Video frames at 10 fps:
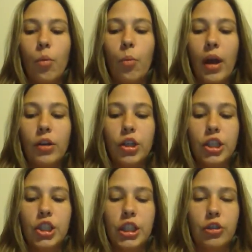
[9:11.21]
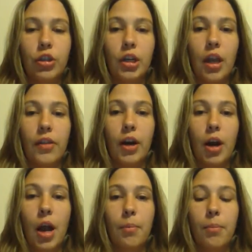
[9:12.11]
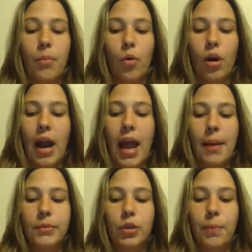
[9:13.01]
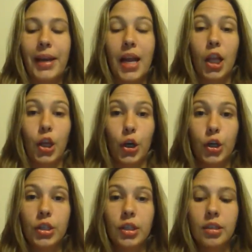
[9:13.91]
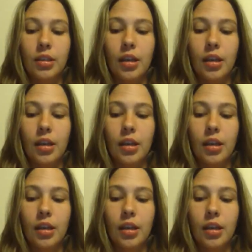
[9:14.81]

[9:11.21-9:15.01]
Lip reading: Well-nourished children, they're more apt to be alert,